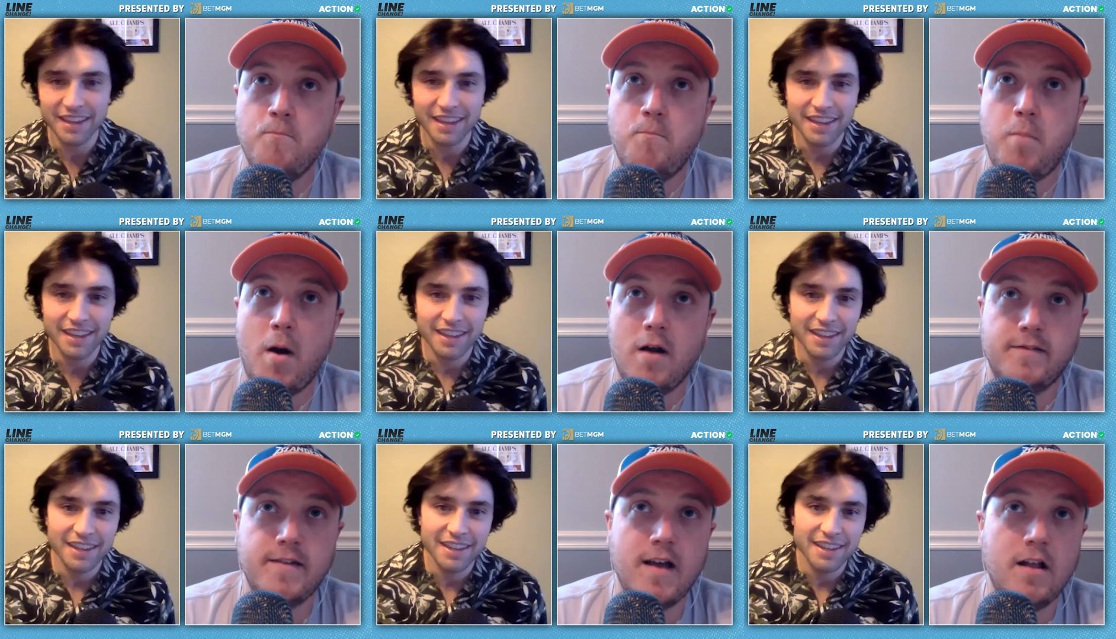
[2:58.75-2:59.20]

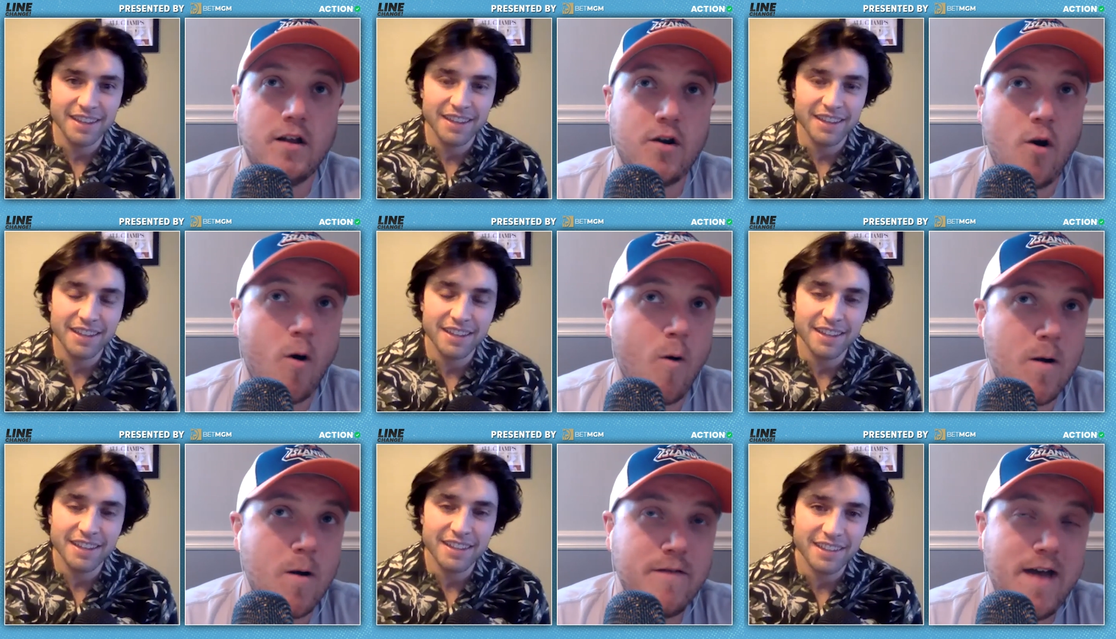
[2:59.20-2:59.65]
Speaker 1: Barzal and
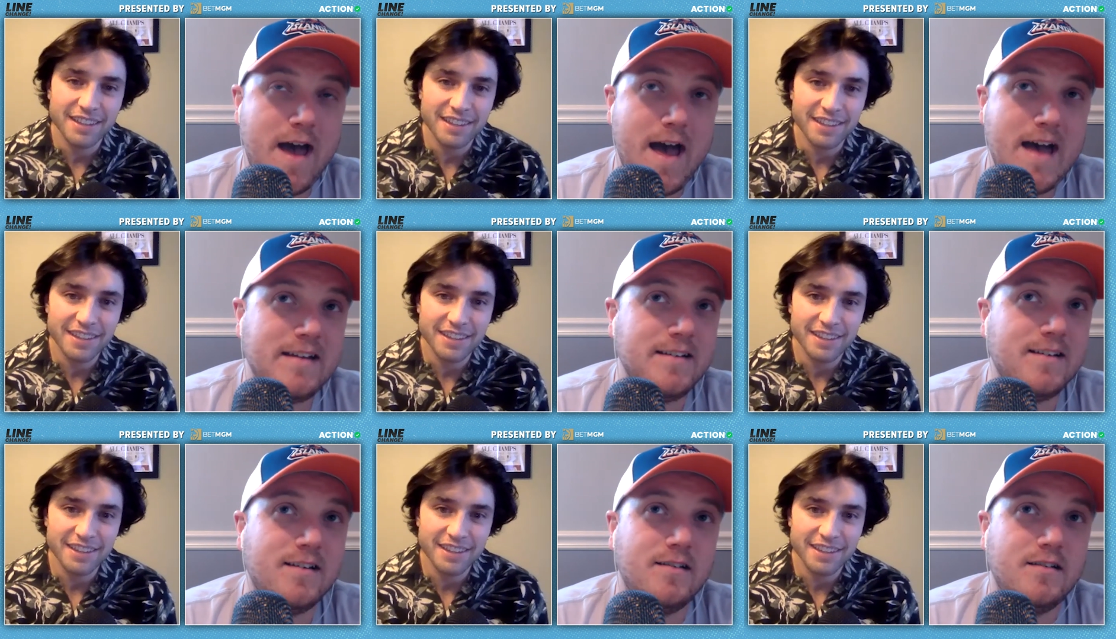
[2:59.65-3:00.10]

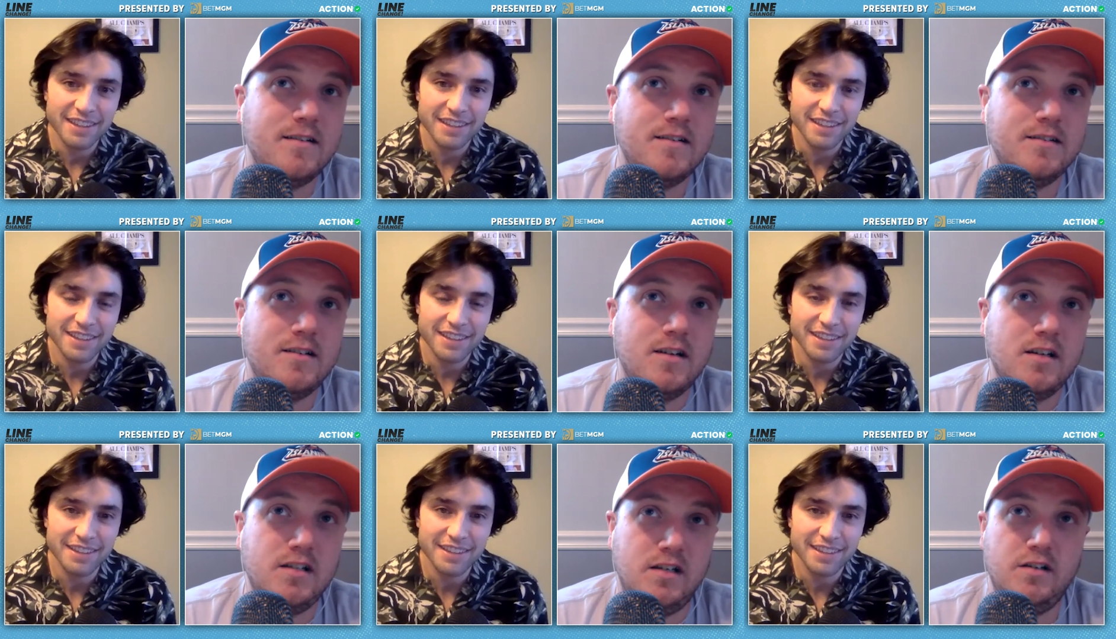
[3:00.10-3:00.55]
Horvat,
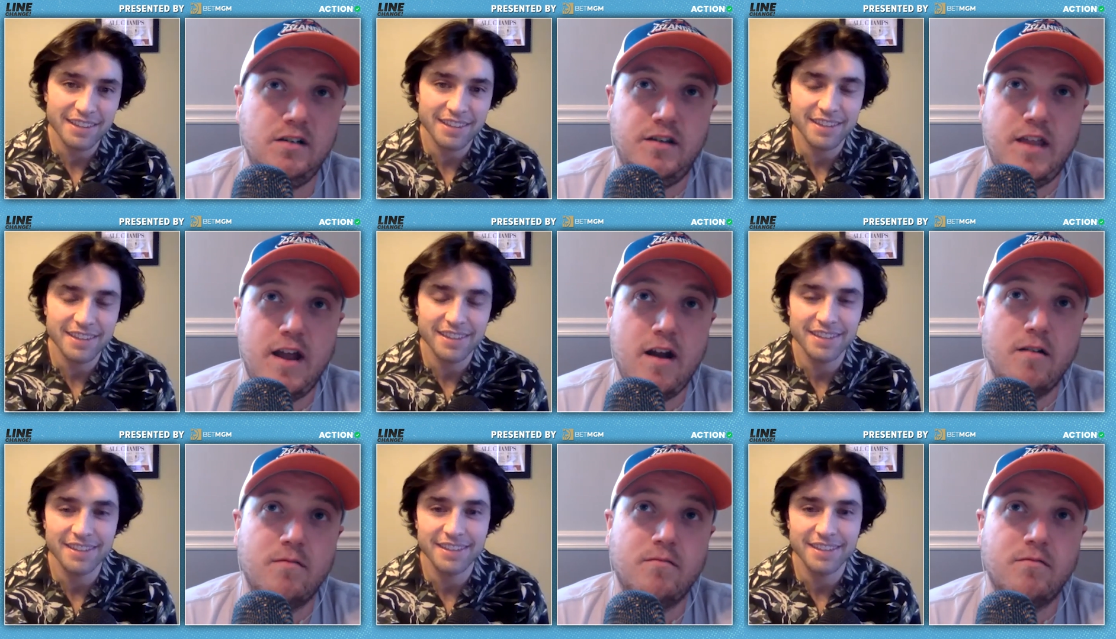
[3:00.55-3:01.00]

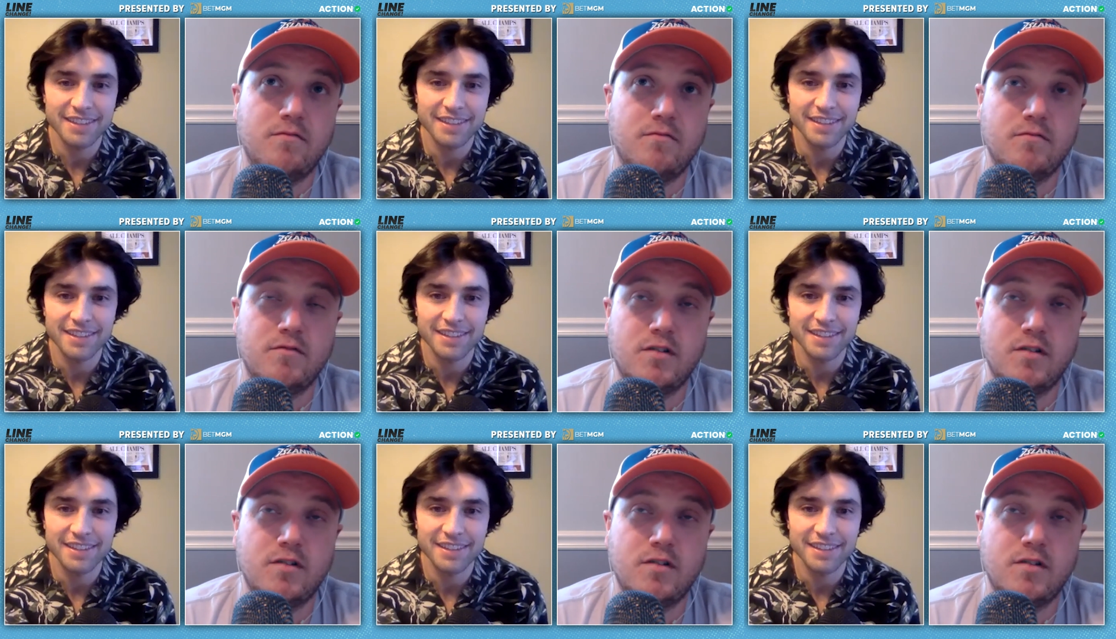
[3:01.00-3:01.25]
they're